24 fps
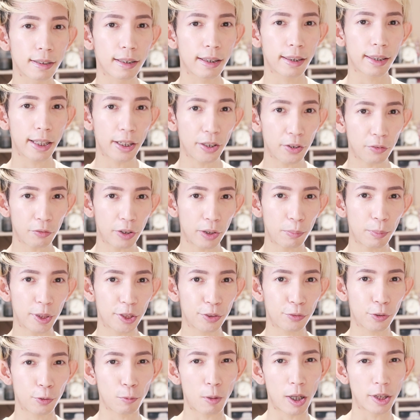Thank you very much
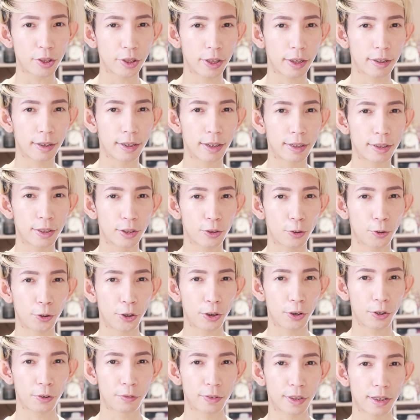for watching this sort
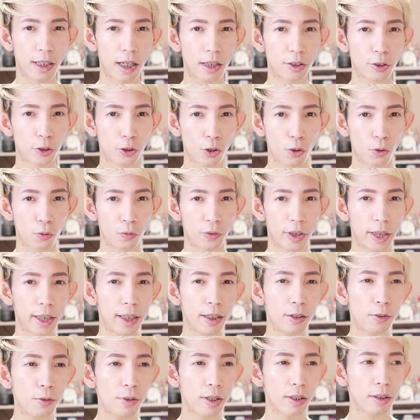of slideshow
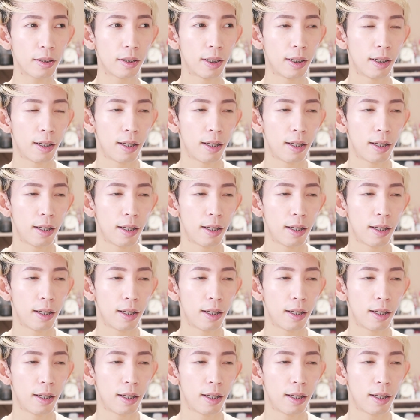video.